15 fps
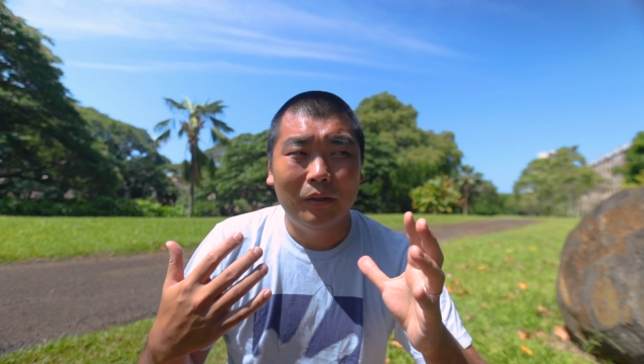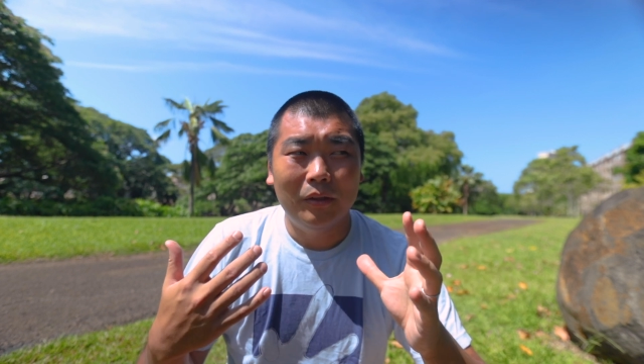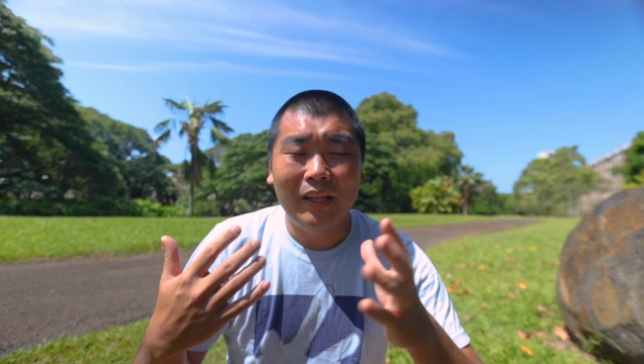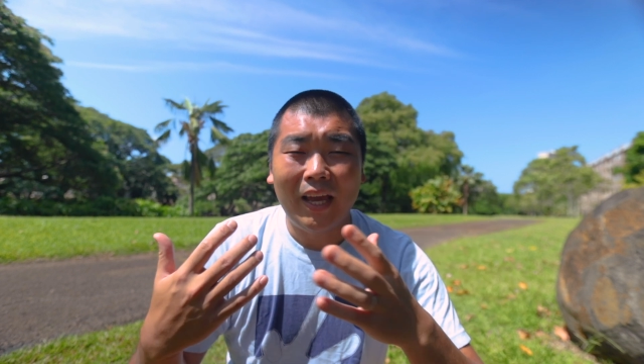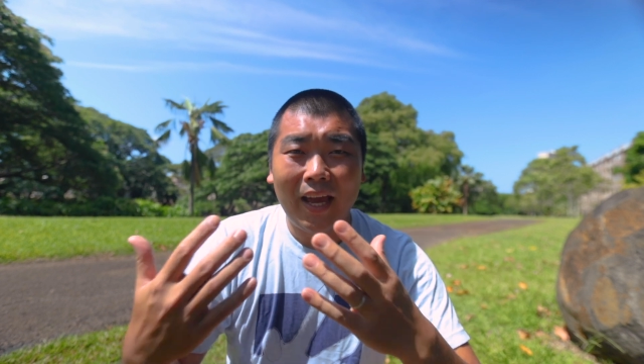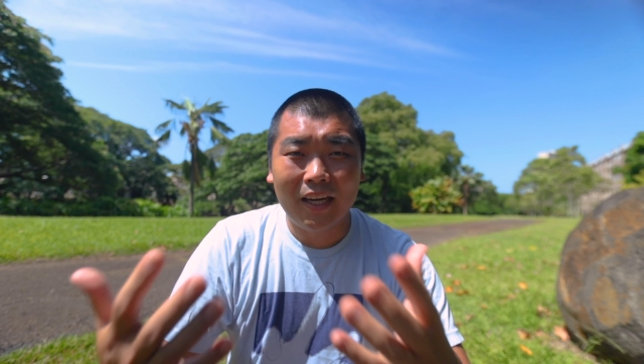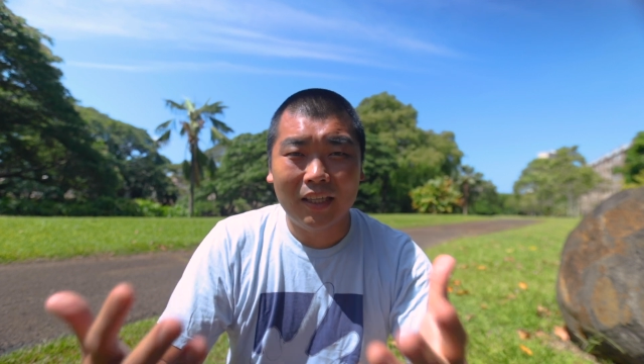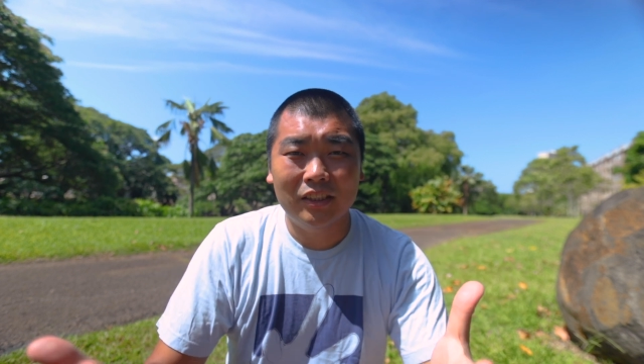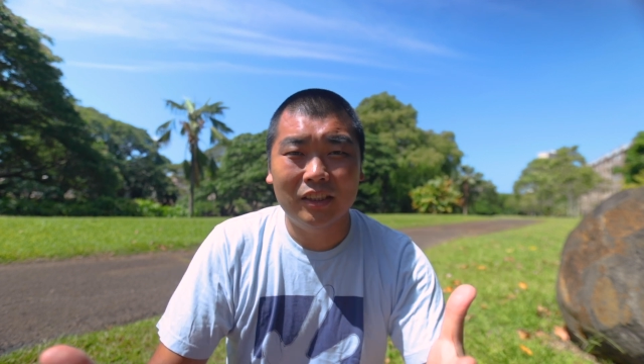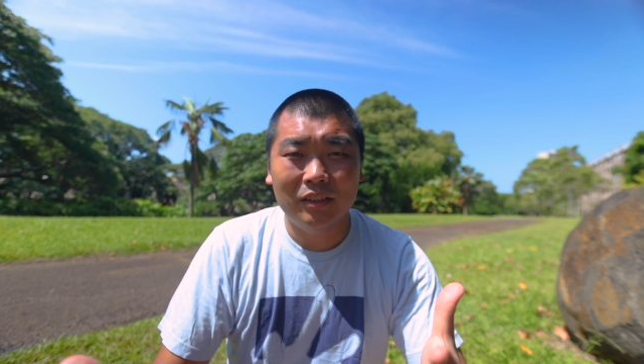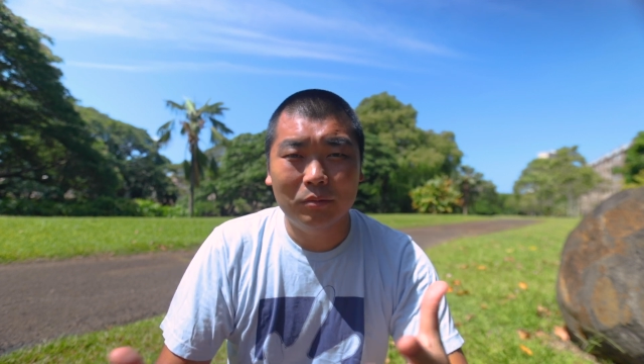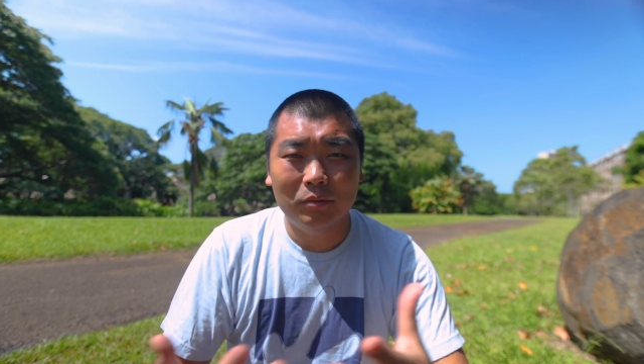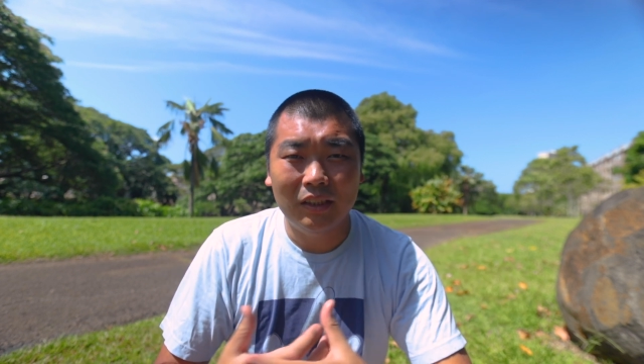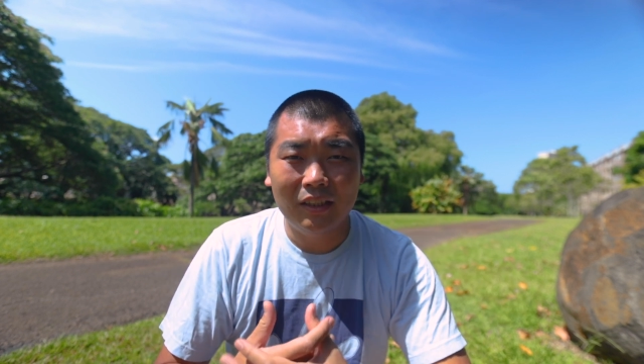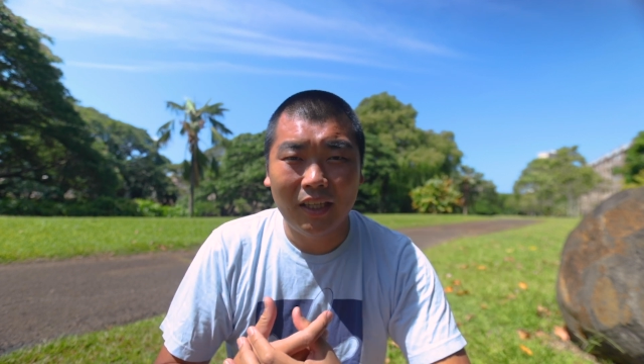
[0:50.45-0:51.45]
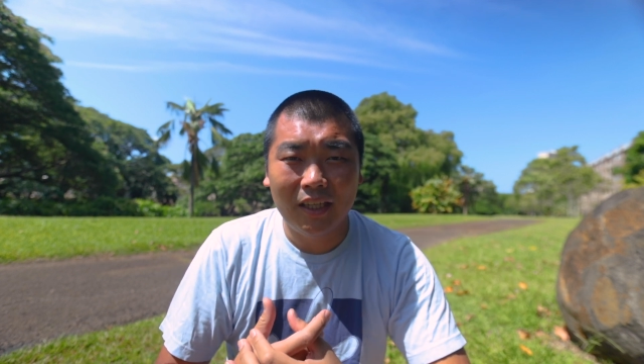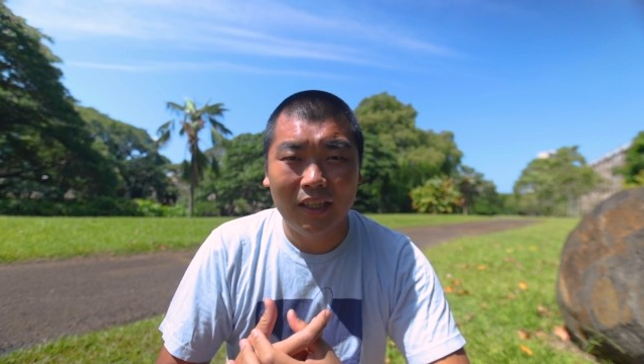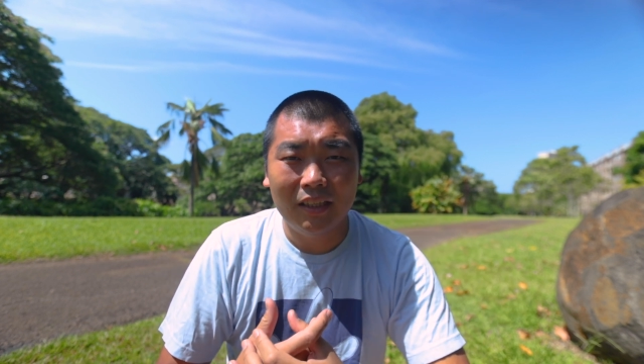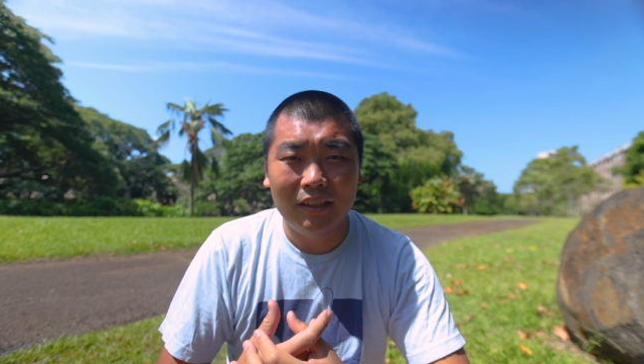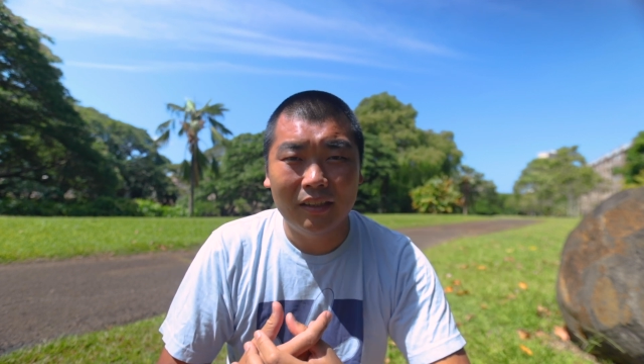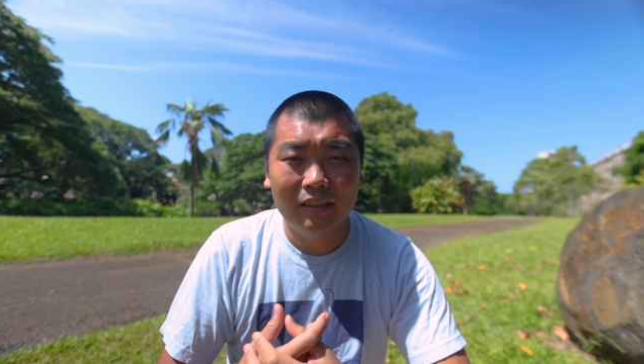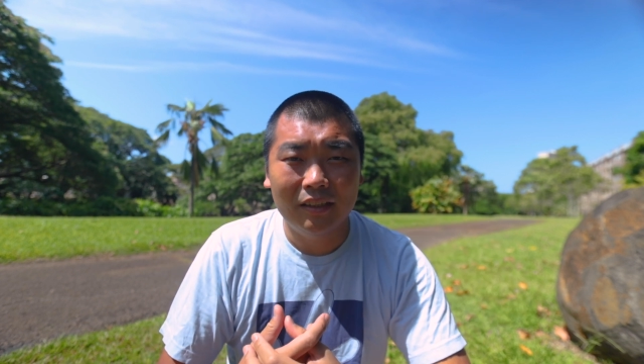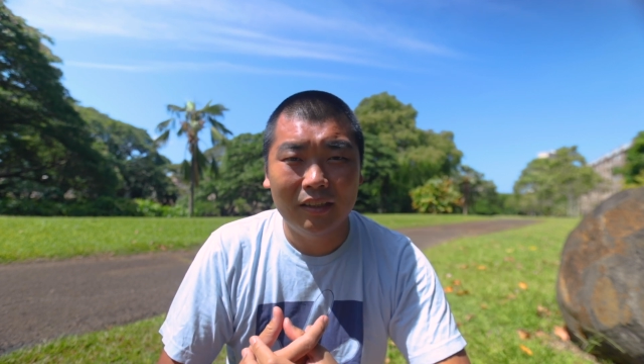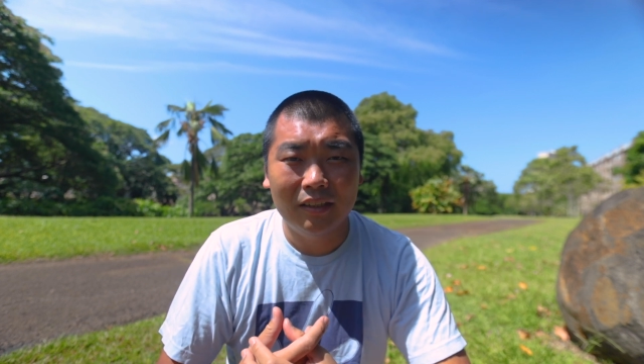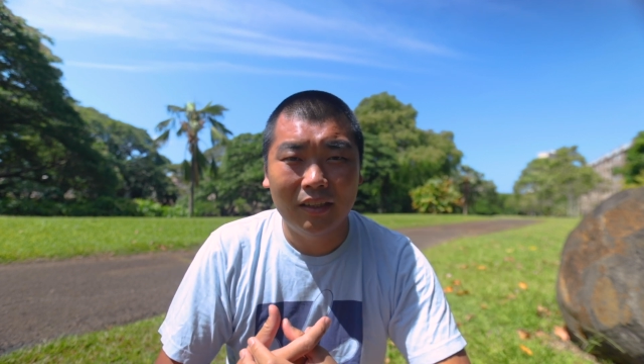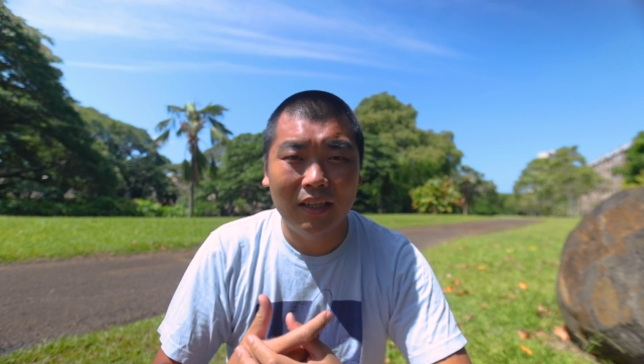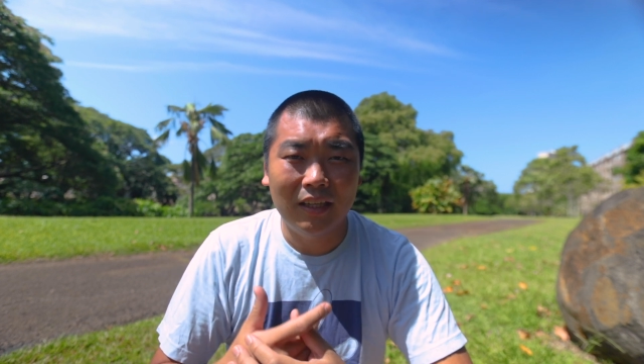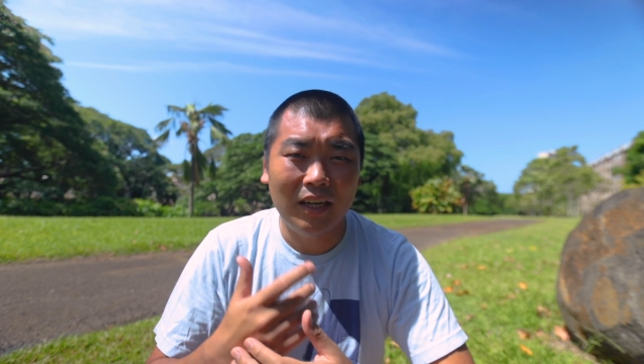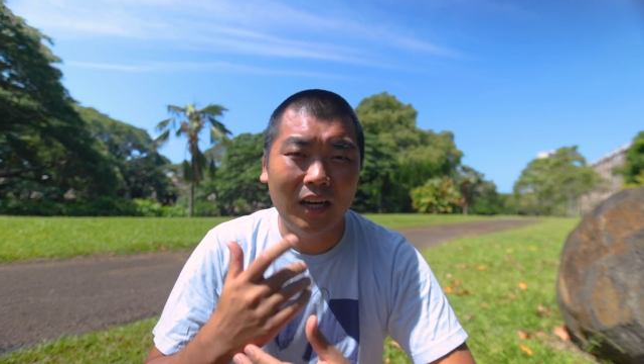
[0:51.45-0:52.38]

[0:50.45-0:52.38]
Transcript: the action we take and